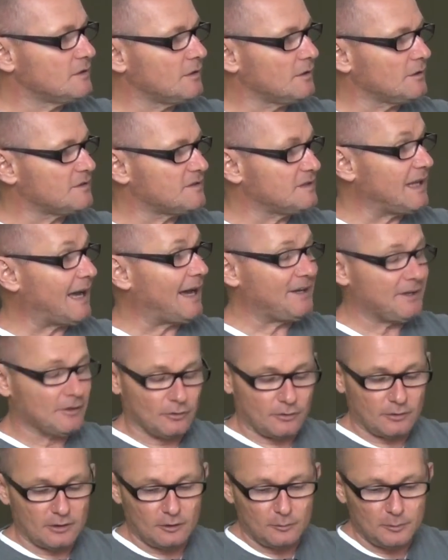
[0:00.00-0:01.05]
sliding
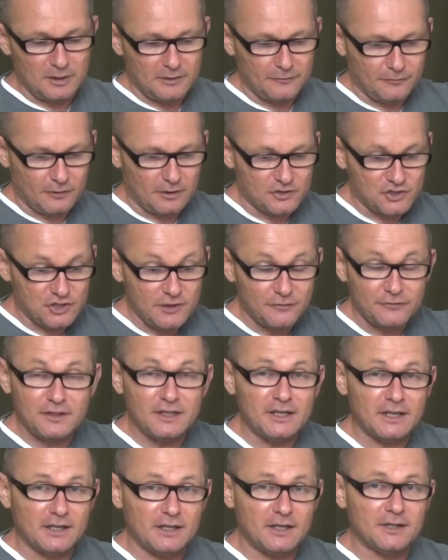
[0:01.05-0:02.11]
or a little bit of
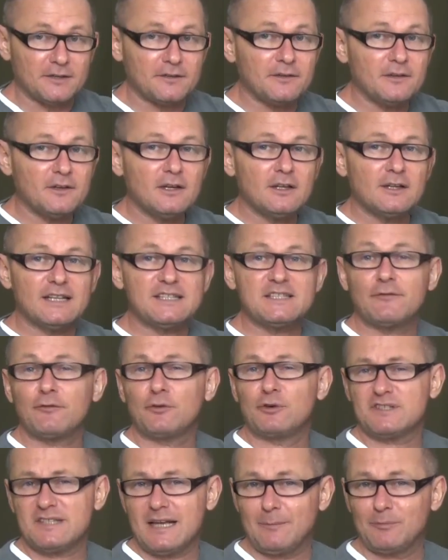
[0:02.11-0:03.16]
shifting in it, let's say for
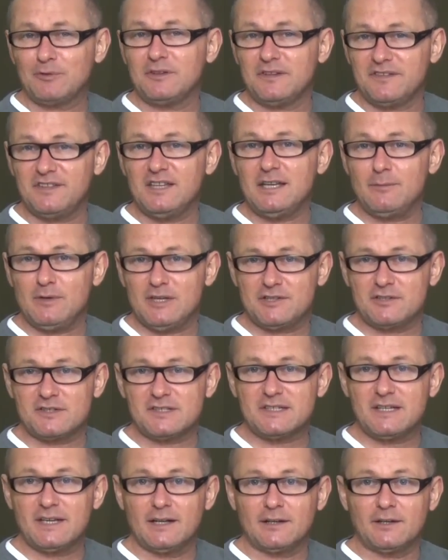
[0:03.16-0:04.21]
example the C major
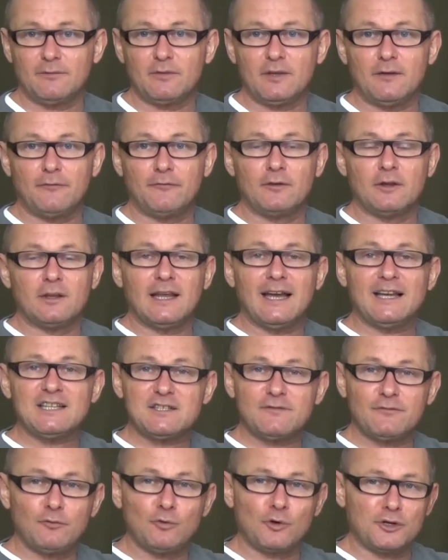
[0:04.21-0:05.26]
scale, the last
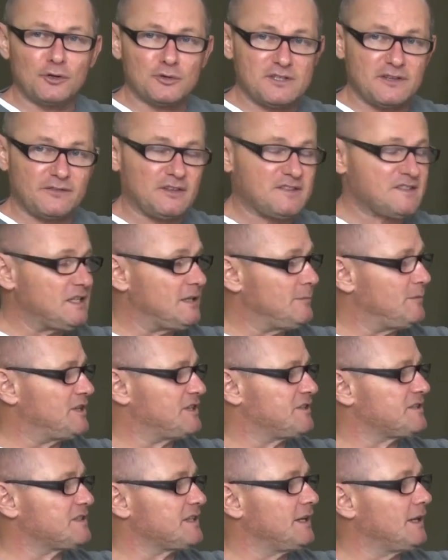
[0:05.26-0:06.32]
four notes of the C
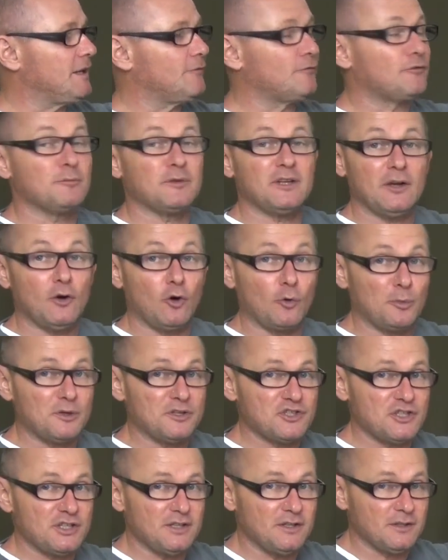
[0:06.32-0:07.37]
major scale, from the open
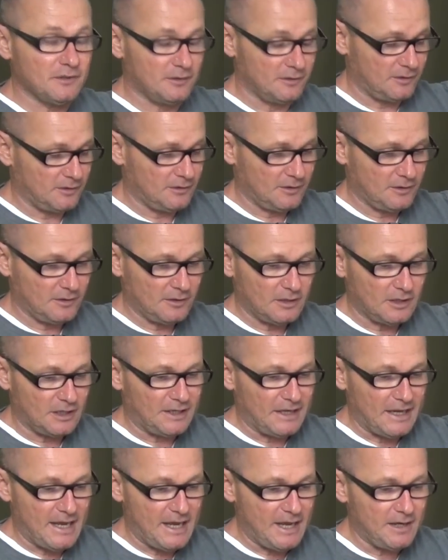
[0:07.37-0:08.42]
G, an
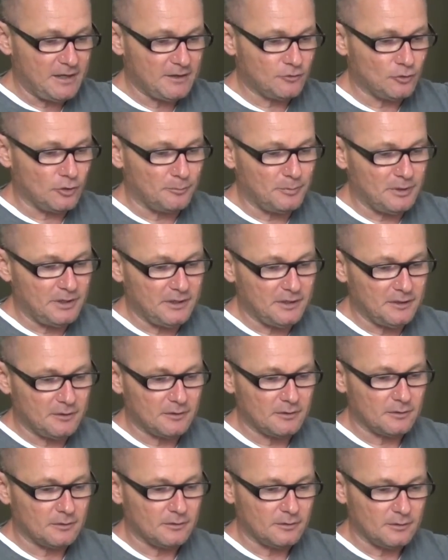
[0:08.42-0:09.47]
A to a B
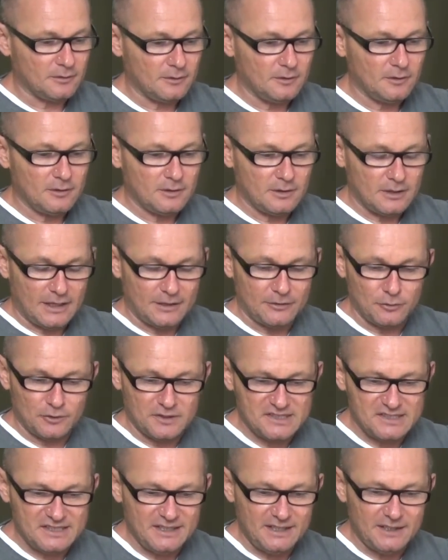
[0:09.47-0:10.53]
and to a
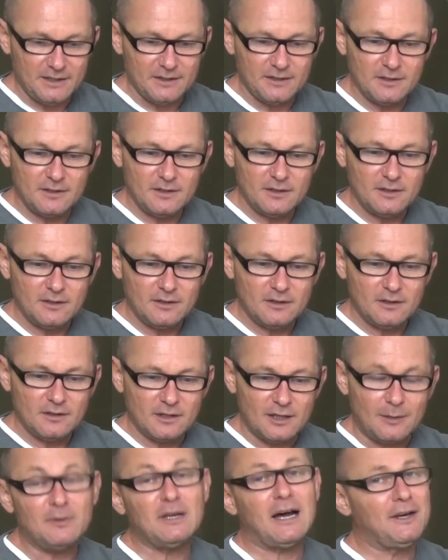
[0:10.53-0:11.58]
C.
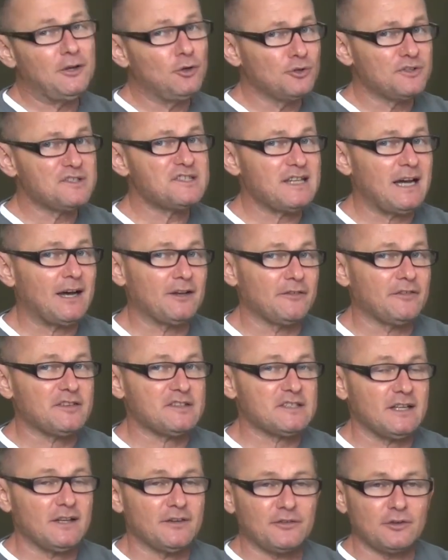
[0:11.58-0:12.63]
I mean, I know the sound of the
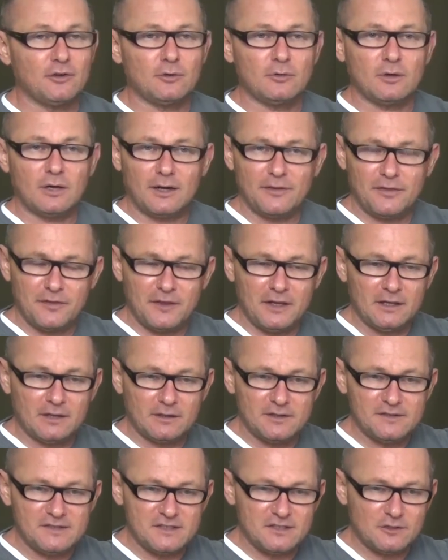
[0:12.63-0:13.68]
scale, so I think
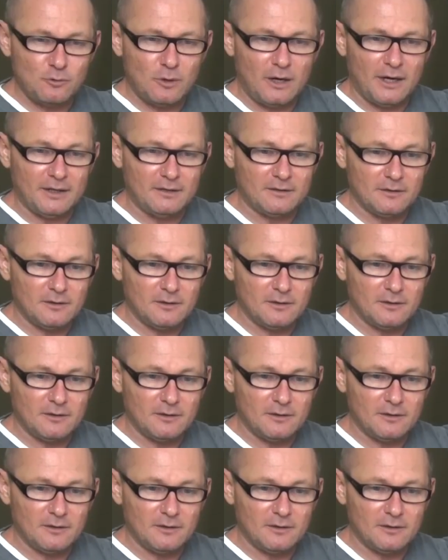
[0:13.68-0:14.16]
this is quite